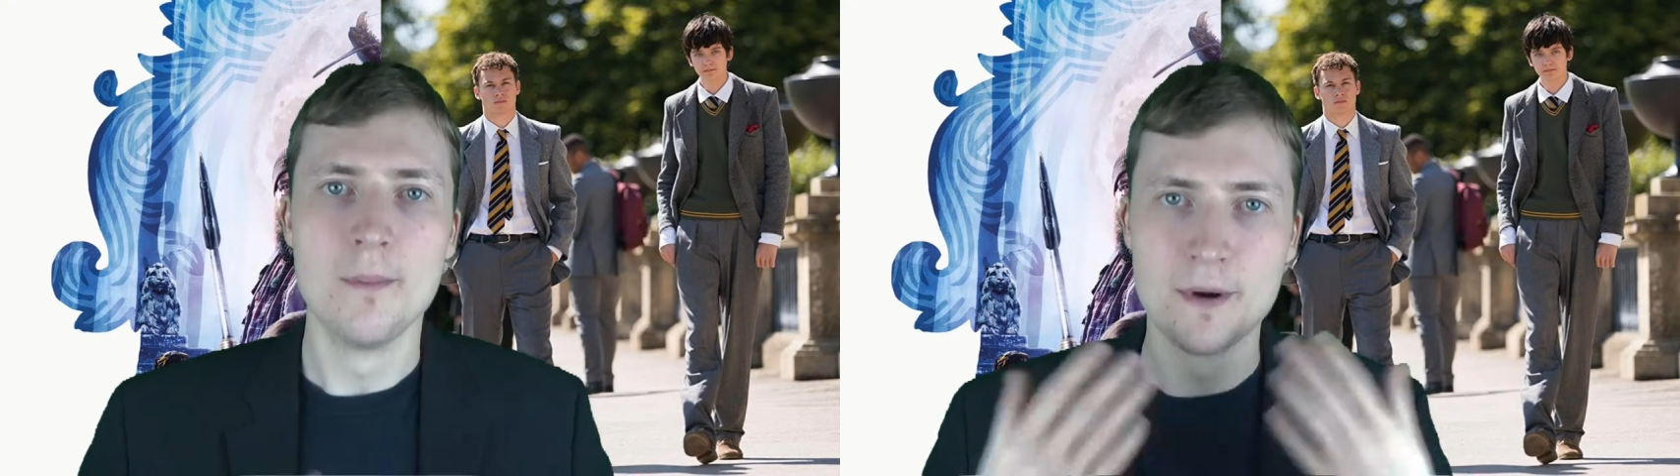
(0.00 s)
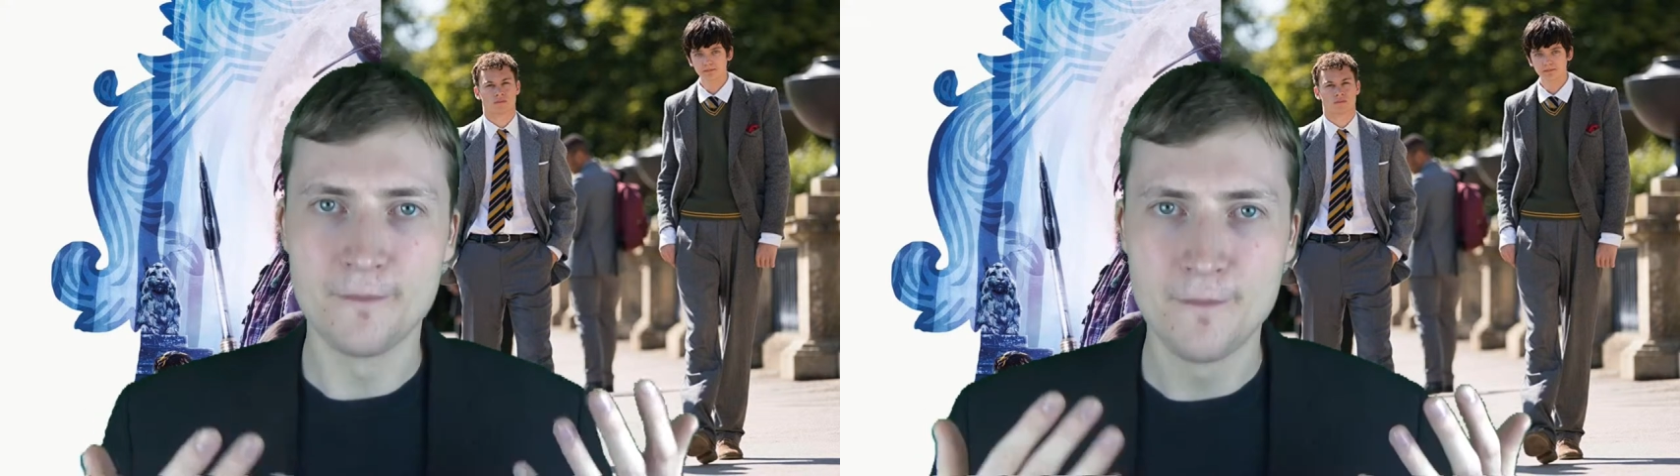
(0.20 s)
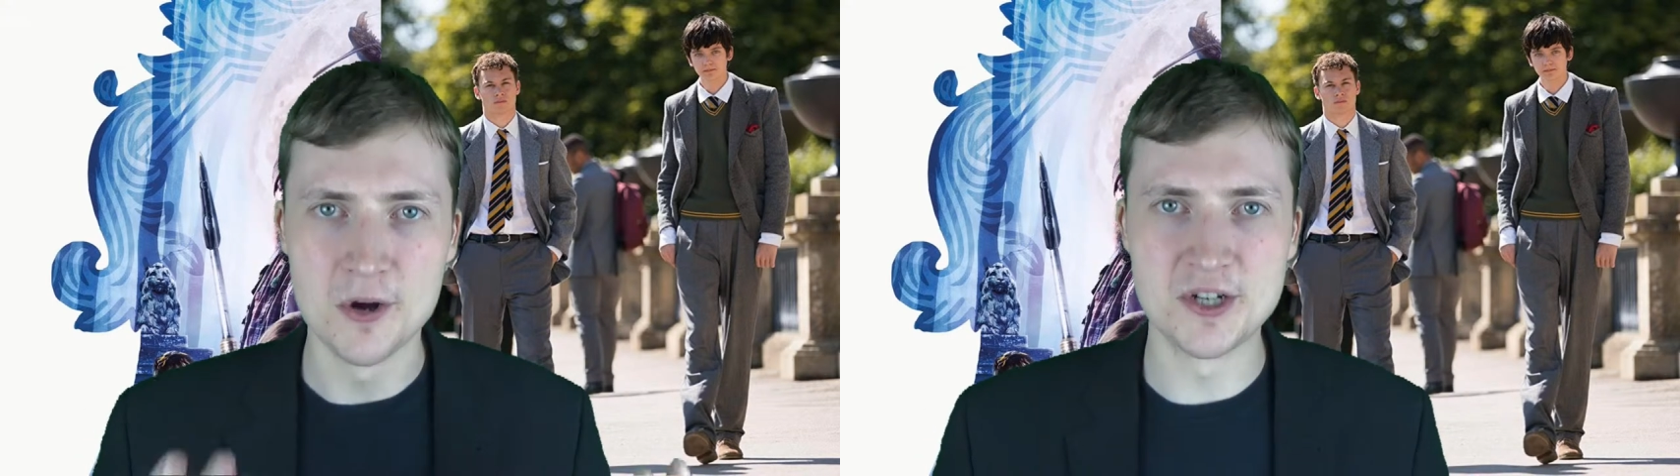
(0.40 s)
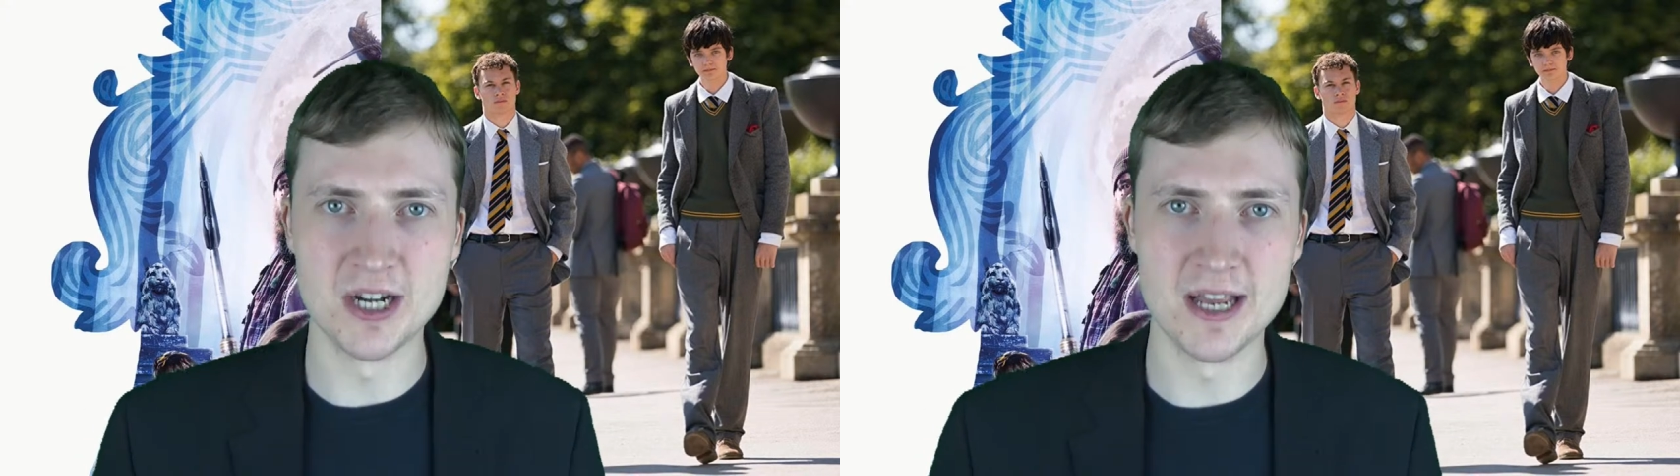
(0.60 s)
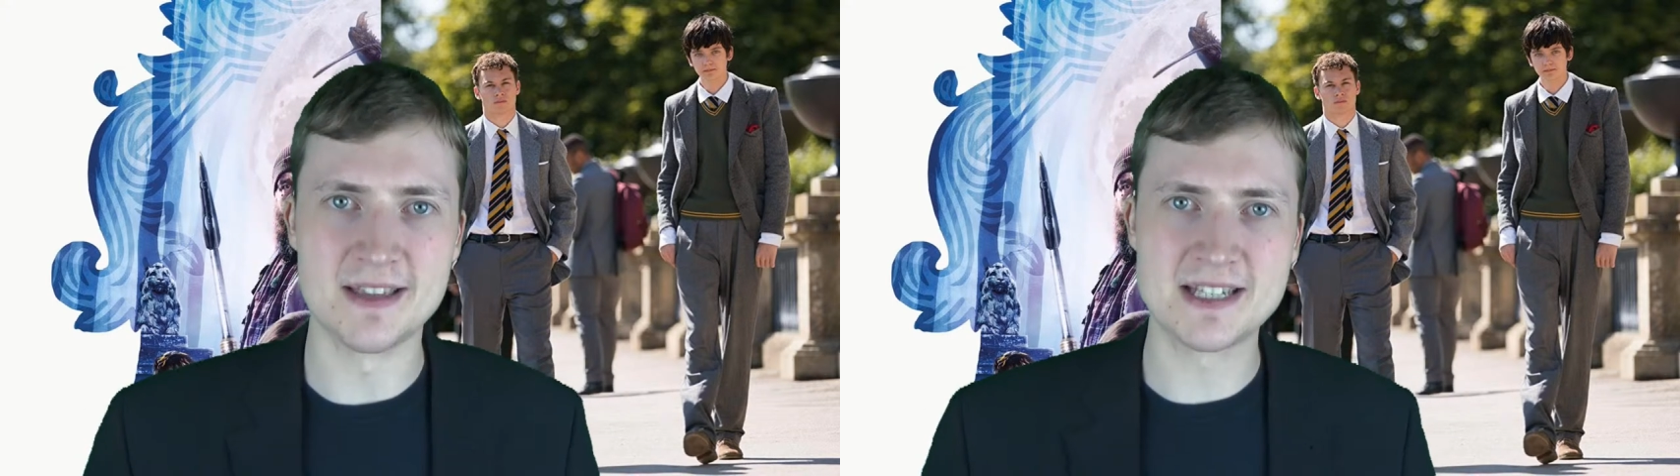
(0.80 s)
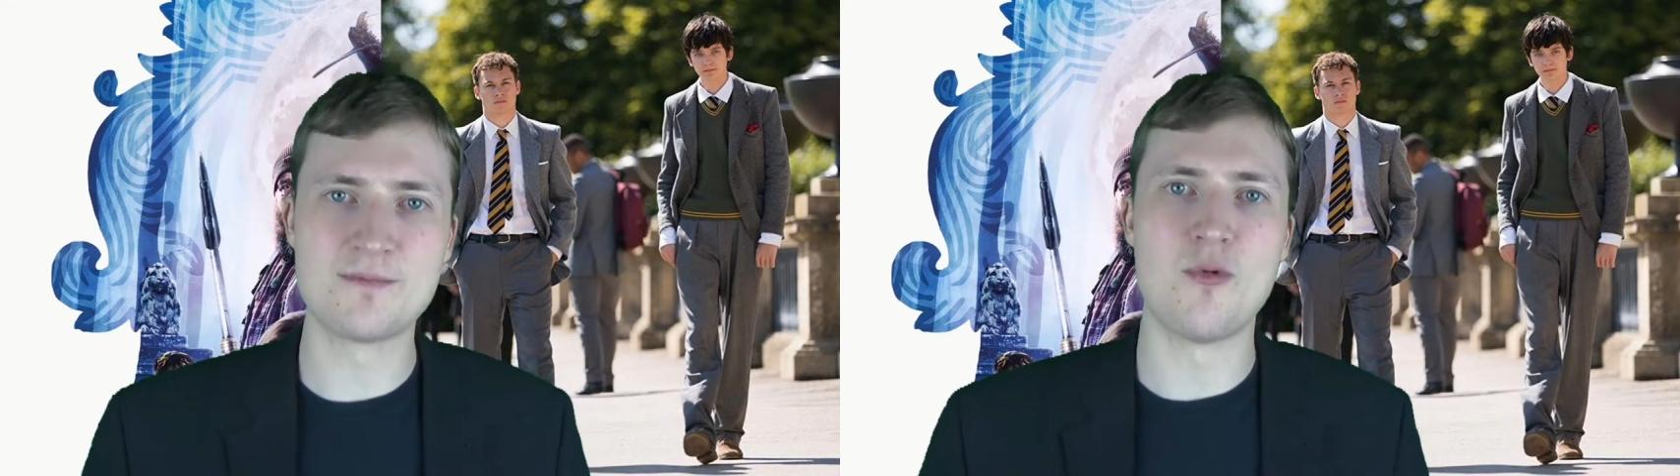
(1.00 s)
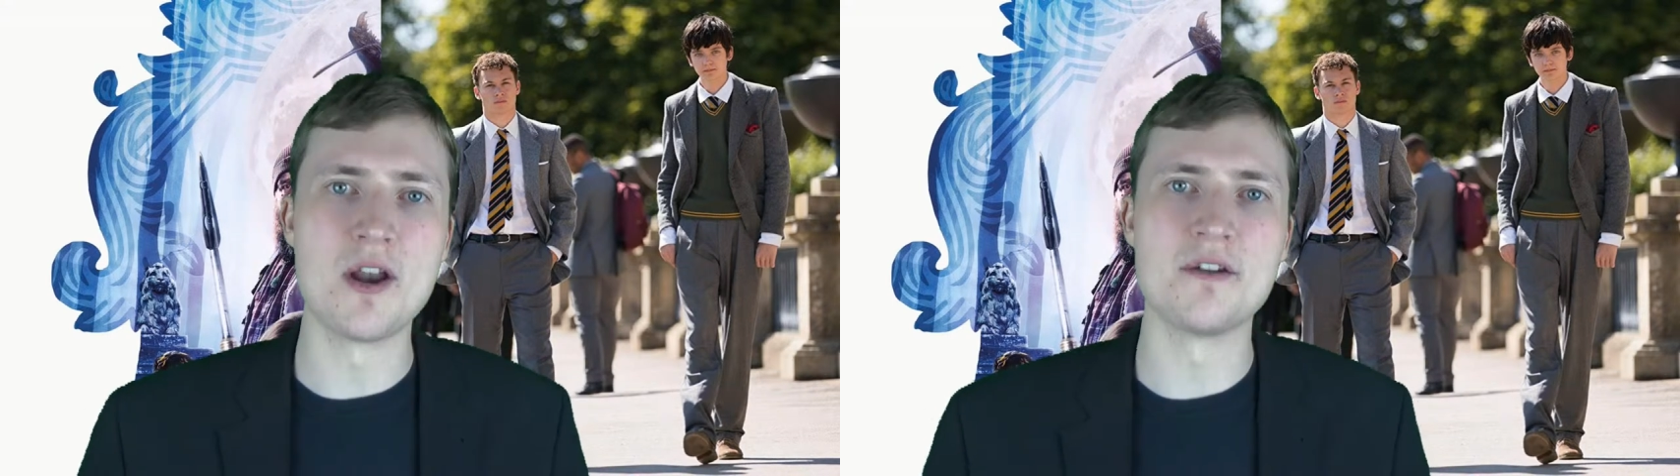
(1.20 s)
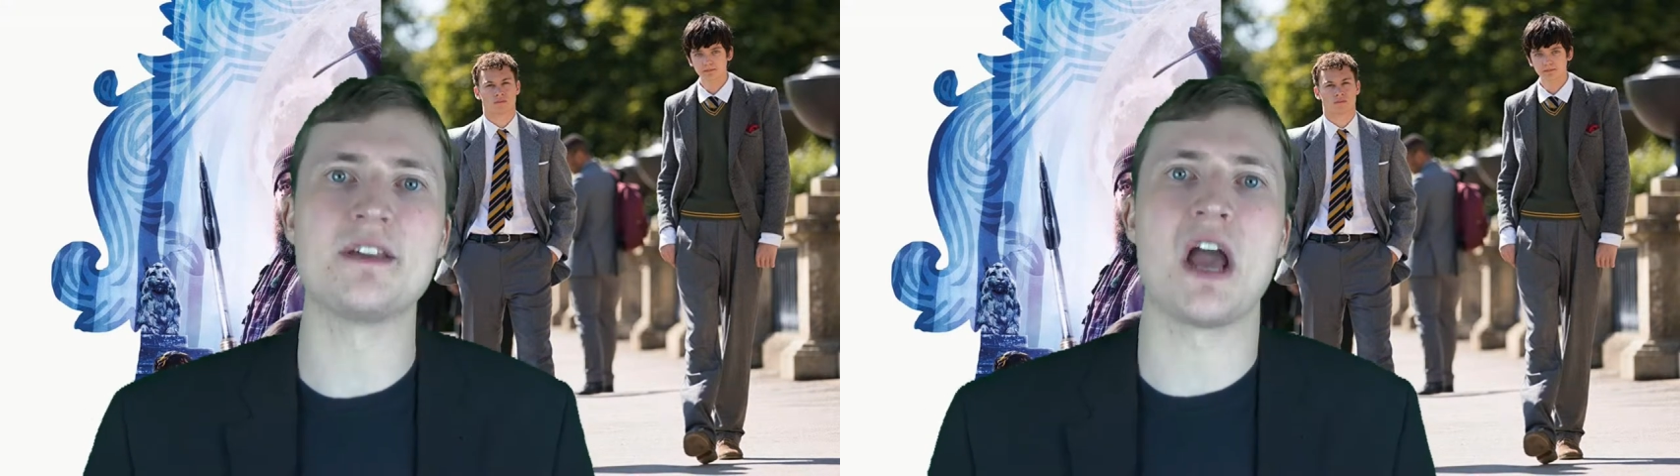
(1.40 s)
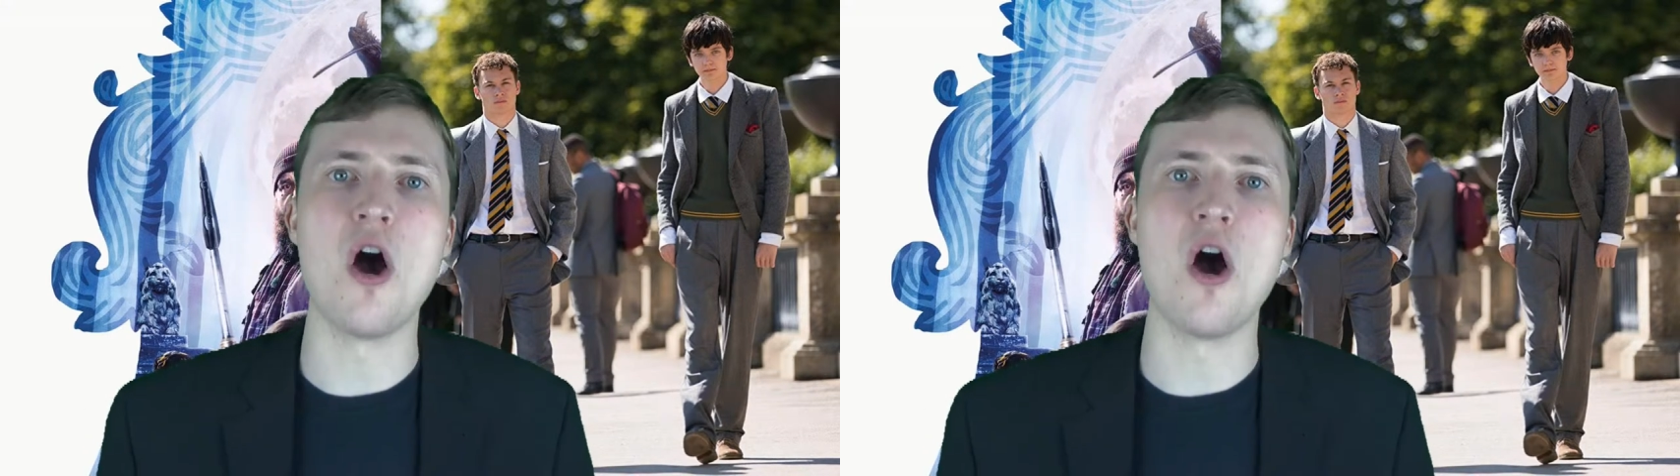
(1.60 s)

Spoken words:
But unfortunately, this is one of the